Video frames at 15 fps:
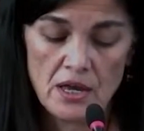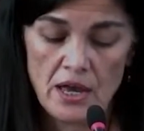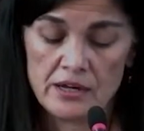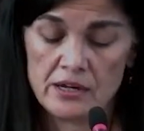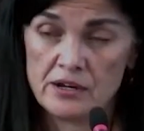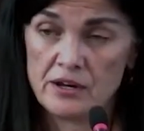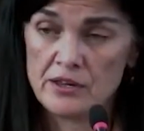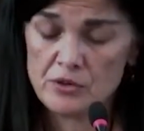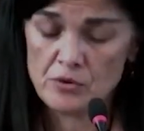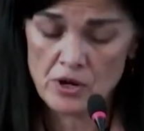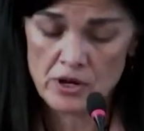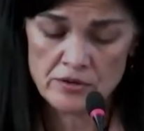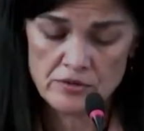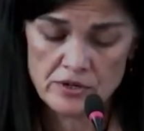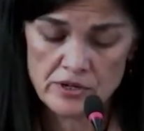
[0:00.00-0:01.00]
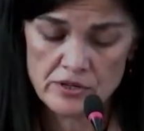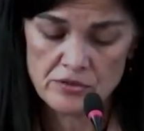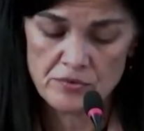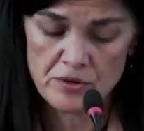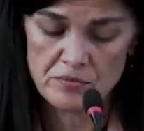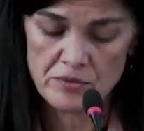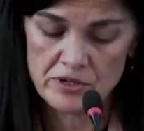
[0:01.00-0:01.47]
and another
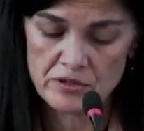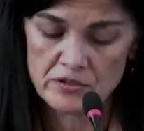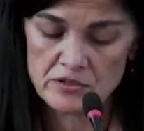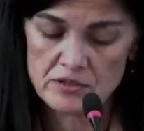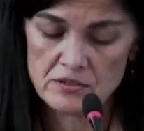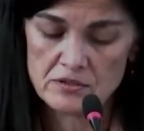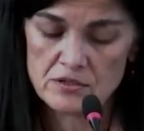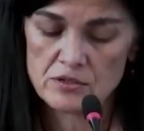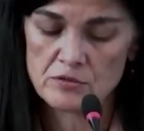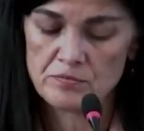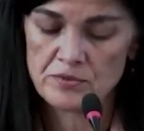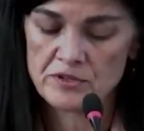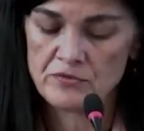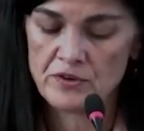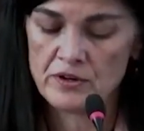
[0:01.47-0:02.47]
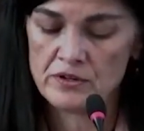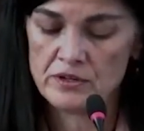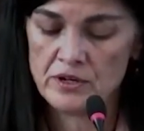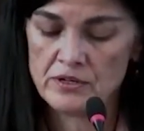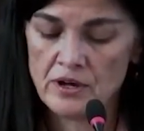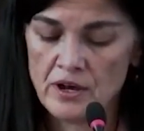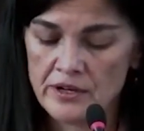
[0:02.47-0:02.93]
$103 million surplus for
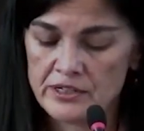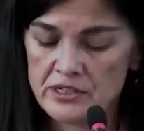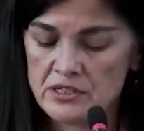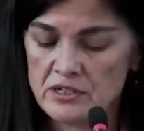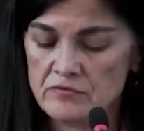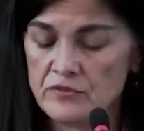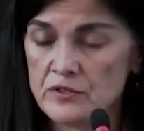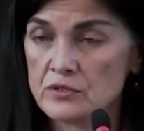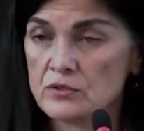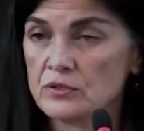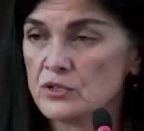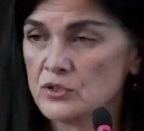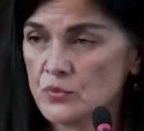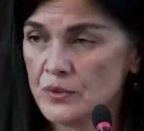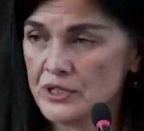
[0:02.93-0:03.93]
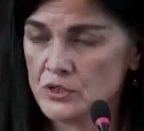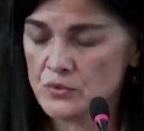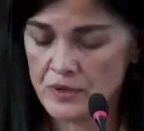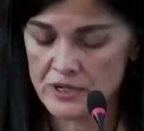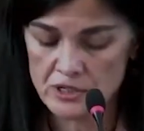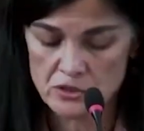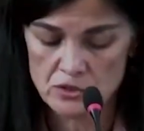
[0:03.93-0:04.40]
unaudited fiscal year
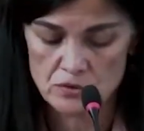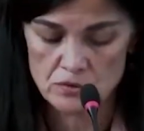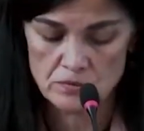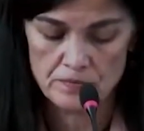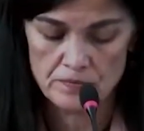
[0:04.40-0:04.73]
2022.